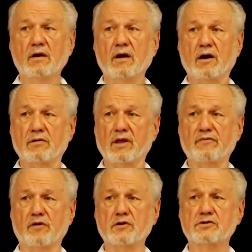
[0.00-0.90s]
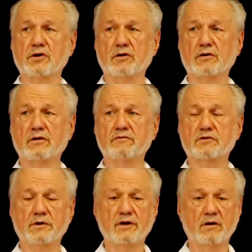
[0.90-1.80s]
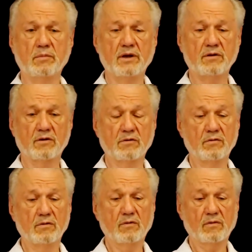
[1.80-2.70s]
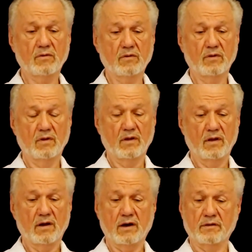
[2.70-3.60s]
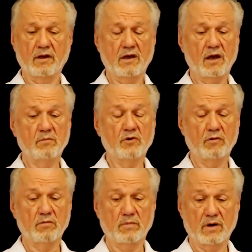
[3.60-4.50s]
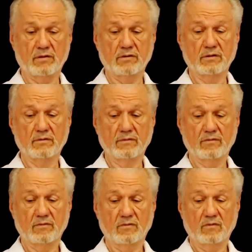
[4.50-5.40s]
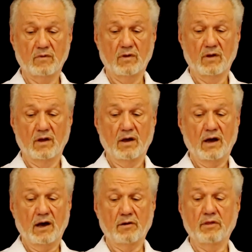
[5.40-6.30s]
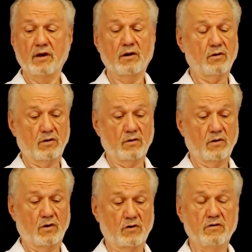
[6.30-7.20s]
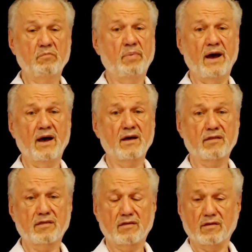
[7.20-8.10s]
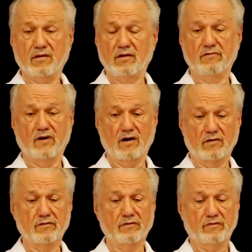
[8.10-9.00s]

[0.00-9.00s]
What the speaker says: how they first heard of Sri Aurobindo, how they came to the Mother, how their own path evolved,